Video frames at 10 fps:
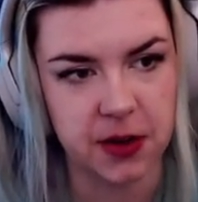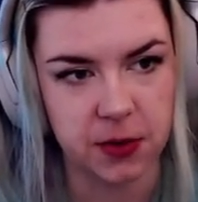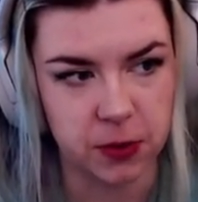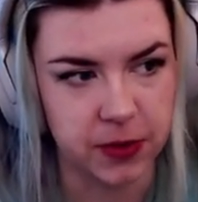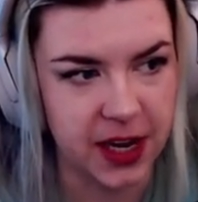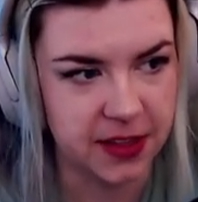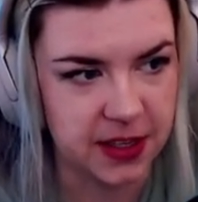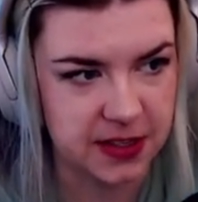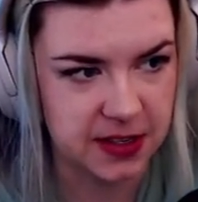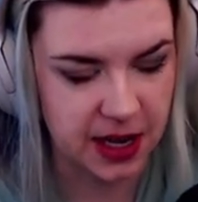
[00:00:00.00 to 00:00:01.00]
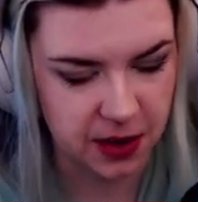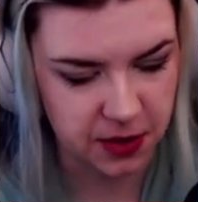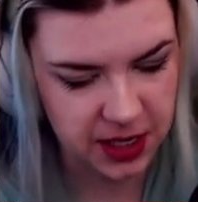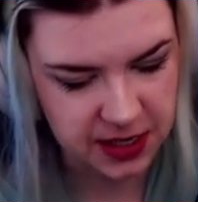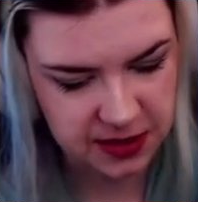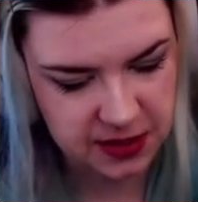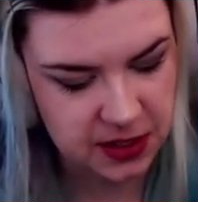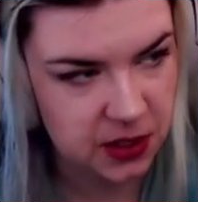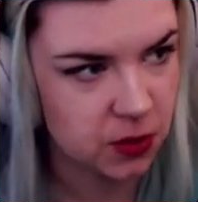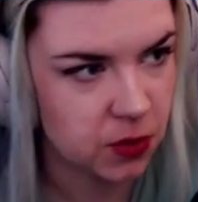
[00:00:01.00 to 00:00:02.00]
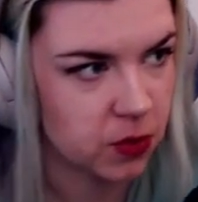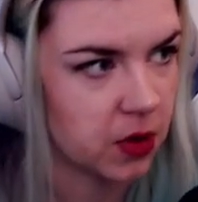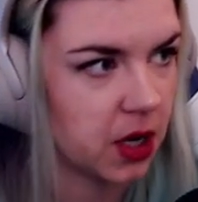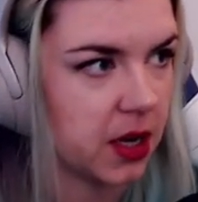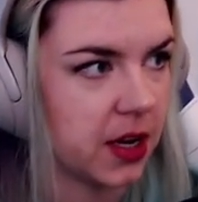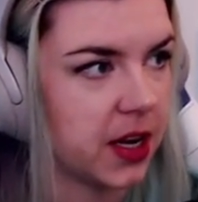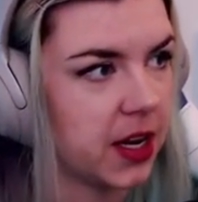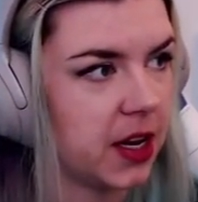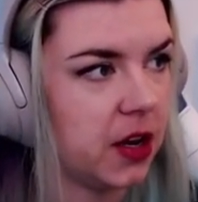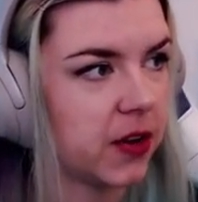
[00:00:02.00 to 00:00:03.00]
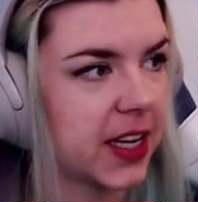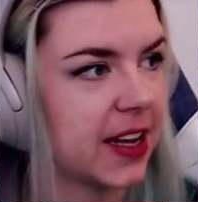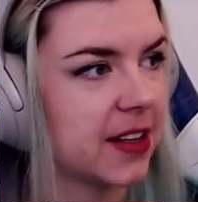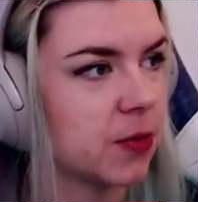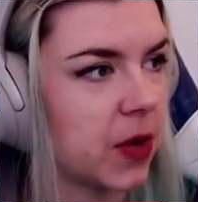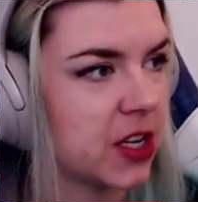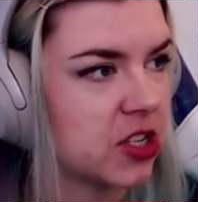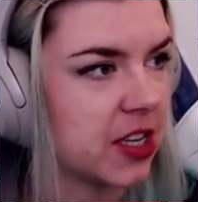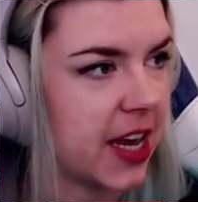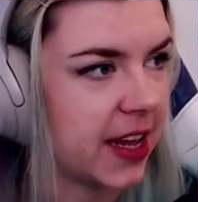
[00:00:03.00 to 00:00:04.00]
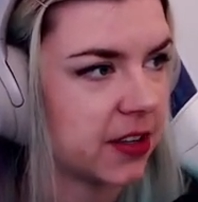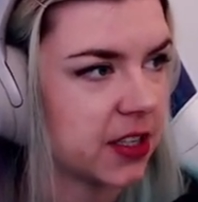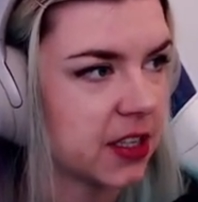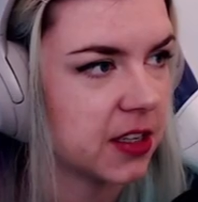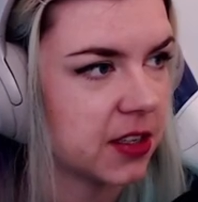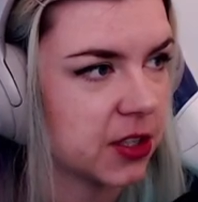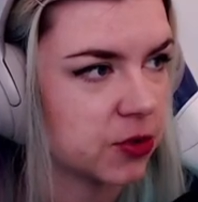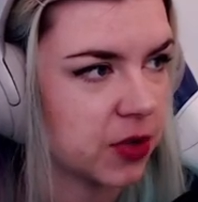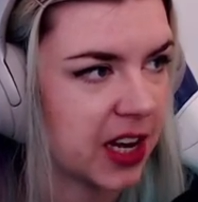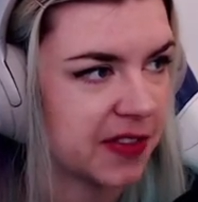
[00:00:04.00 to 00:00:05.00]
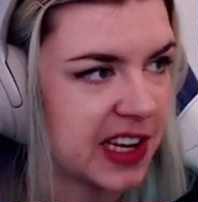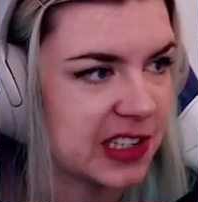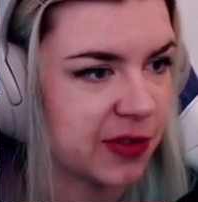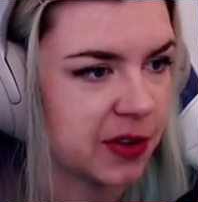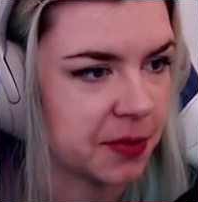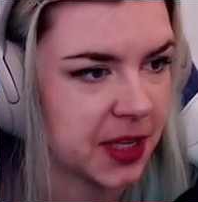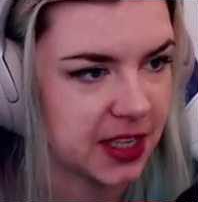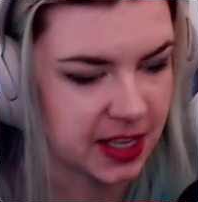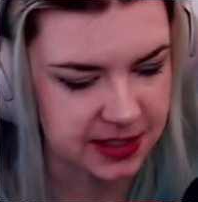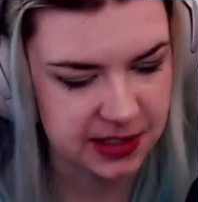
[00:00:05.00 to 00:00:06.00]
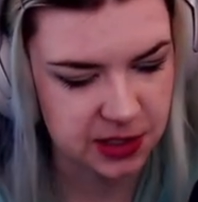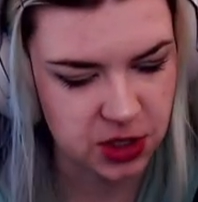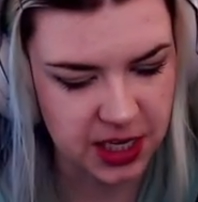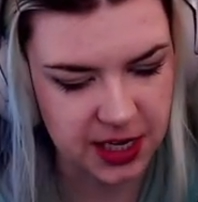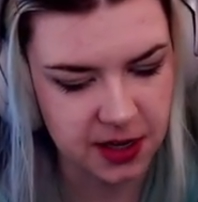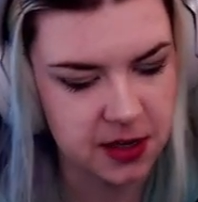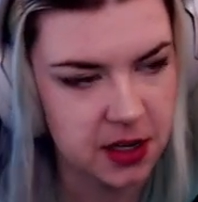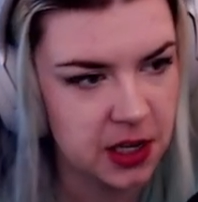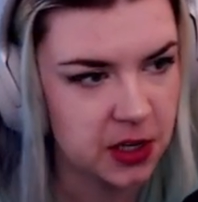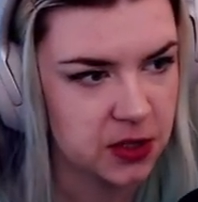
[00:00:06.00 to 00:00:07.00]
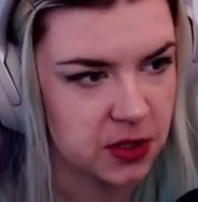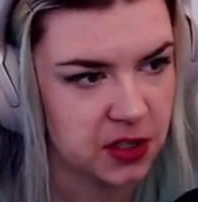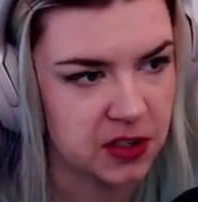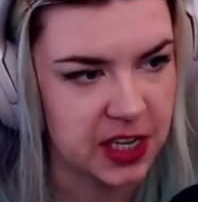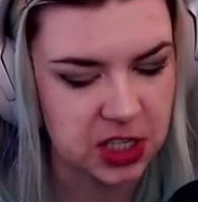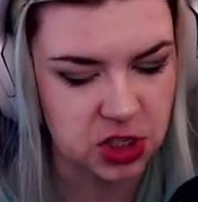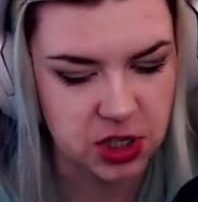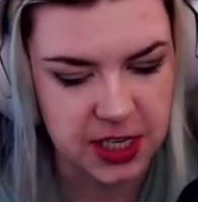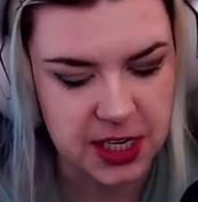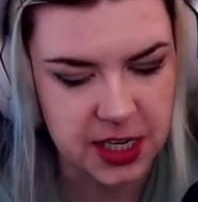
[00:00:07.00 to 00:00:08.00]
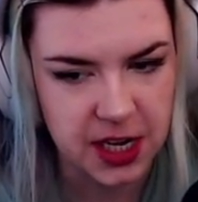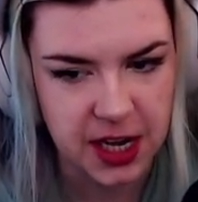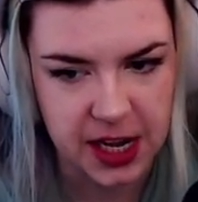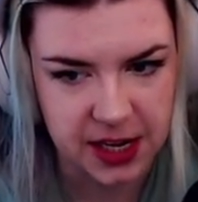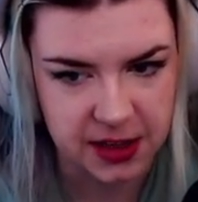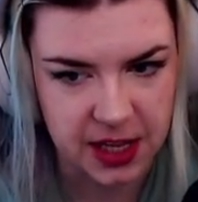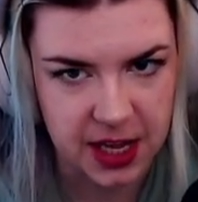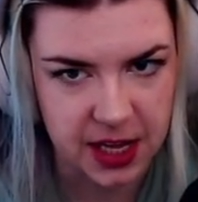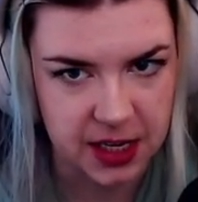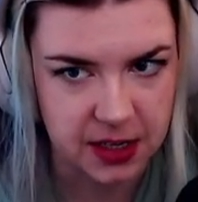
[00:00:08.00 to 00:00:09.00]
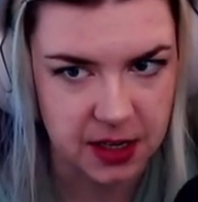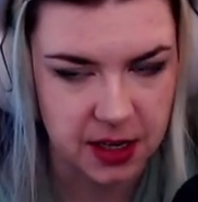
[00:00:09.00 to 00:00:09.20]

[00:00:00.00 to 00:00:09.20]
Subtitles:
run this now is you look at which letter your drive has. For me, that's G. So you hit G and then